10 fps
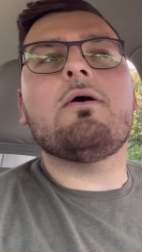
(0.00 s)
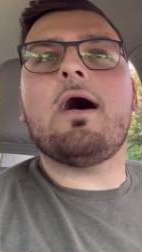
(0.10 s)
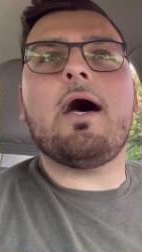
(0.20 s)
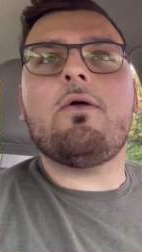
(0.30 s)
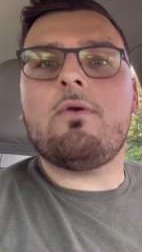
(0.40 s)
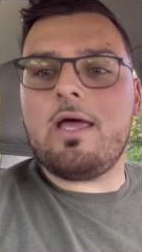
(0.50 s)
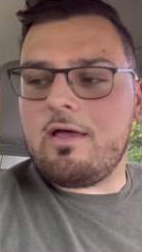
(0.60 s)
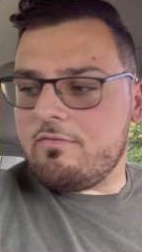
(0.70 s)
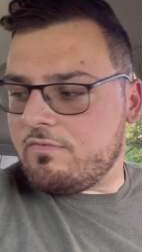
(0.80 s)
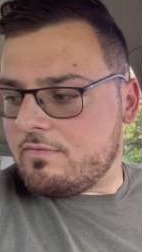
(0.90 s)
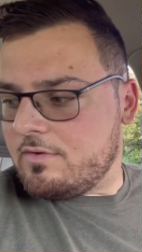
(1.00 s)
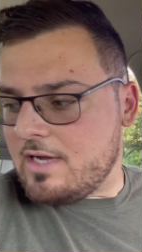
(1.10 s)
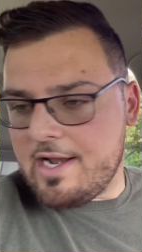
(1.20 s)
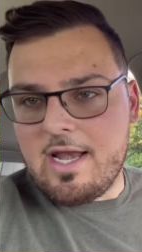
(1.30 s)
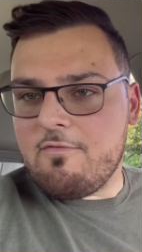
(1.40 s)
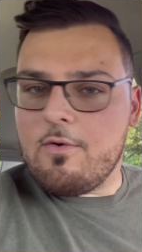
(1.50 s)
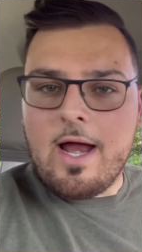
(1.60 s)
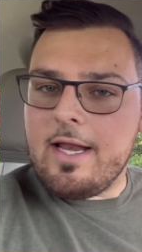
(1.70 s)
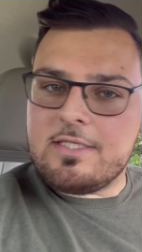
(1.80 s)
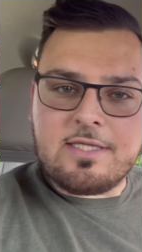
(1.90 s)
I never
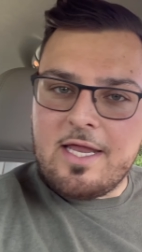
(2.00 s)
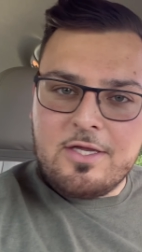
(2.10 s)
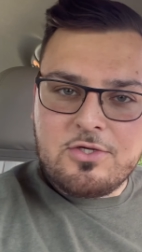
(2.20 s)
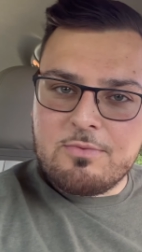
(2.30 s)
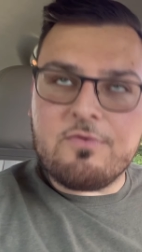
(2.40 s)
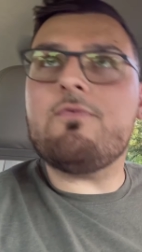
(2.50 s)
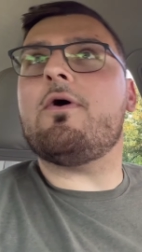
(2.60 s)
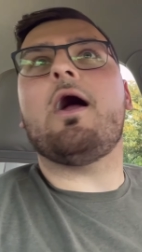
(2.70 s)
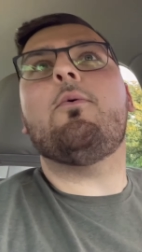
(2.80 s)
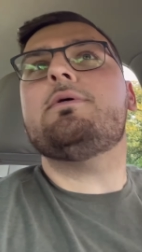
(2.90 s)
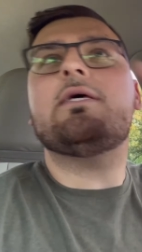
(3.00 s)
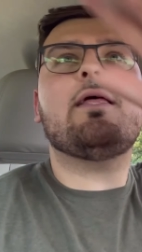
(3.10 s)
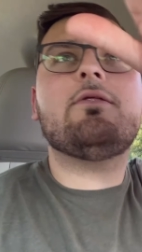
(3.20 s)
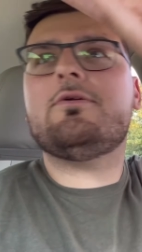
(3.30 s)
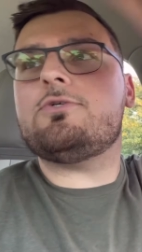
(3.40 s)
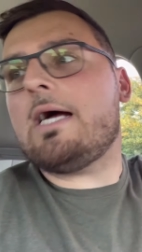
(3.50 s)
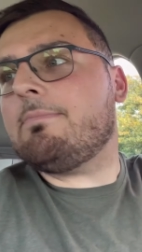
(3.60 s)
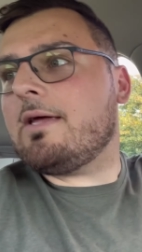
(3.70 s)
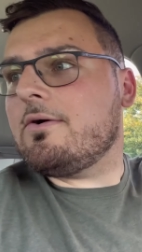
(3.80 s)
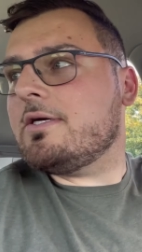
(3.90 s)
ran into that issue before. I always had that little
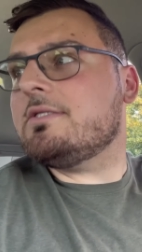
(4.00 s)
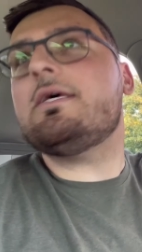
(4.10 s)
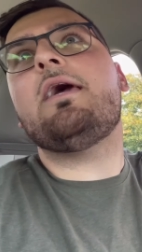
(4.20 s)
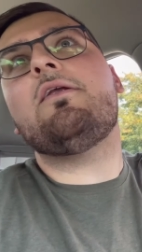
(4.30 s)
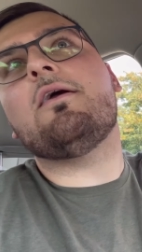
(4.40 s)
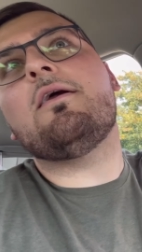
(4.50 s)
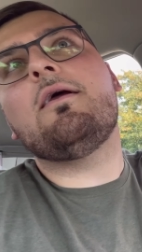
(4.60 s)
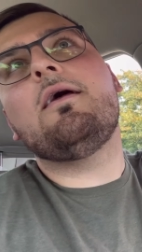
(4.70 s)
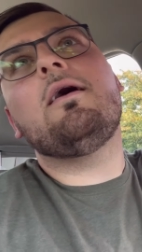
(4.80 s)
drop-down container,